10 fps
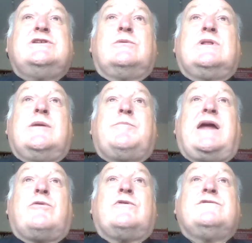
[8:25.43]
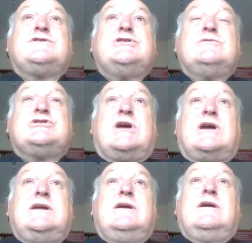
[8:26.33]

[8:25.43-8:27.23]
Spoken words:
nuclear power of Juche